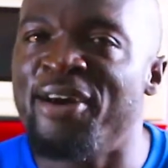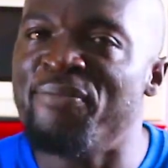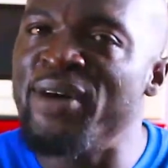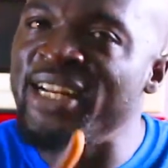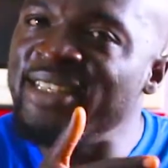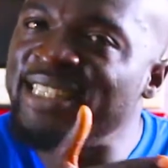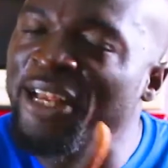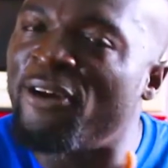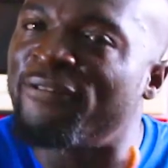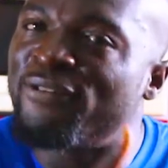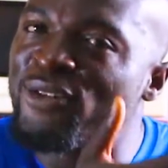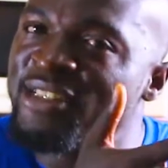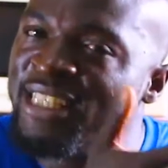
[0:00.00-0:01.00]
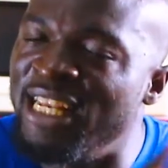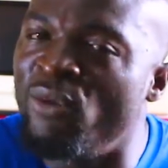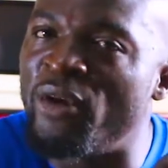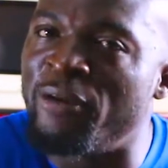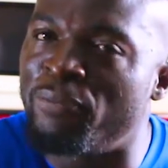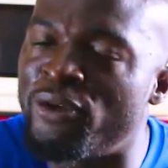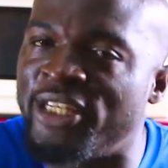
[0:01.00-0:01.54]
But instead of dealing
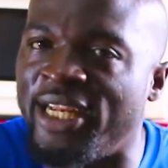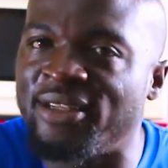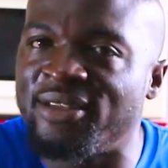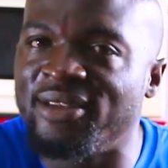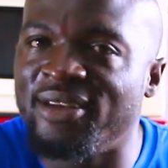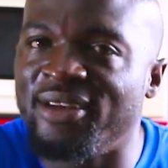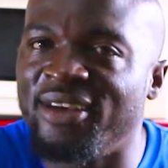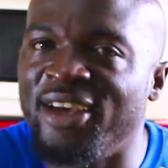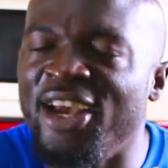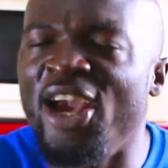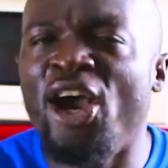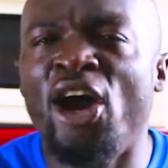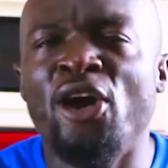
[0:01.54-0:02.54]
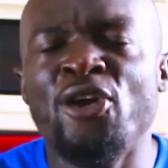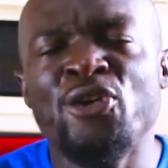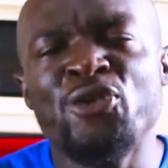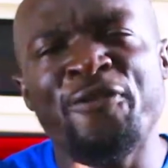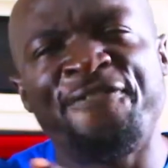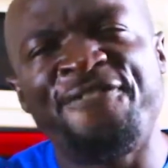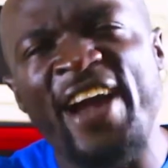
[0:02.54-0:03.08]
with a project, you
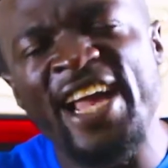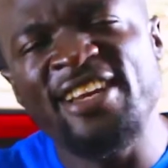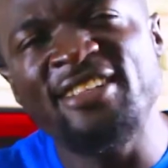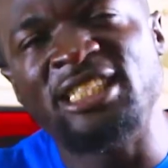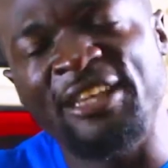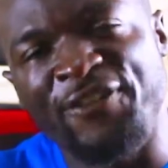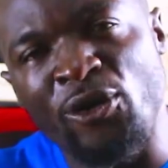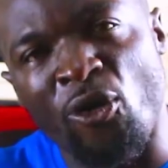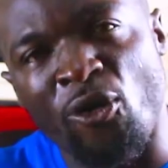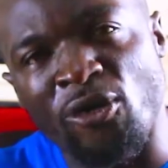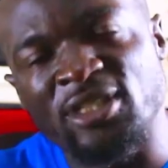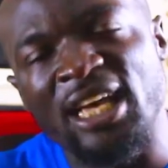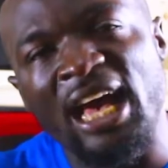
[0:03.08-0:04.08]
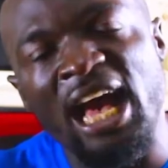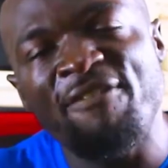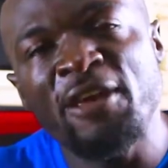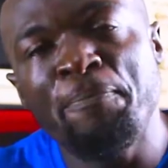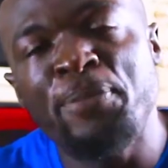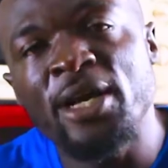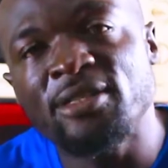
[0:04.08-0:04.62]
find it difficult
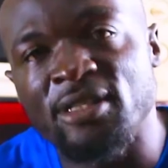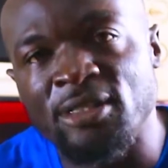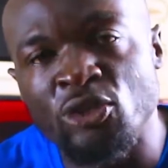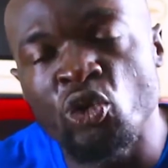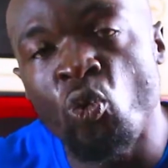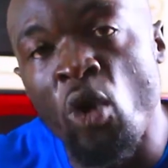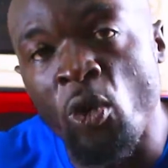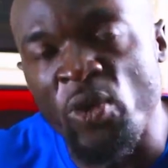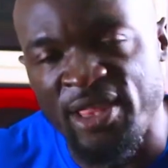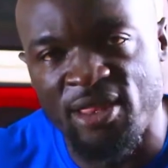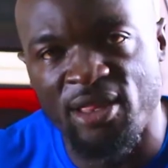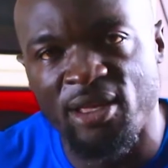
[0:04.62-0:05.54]
having persons to work with.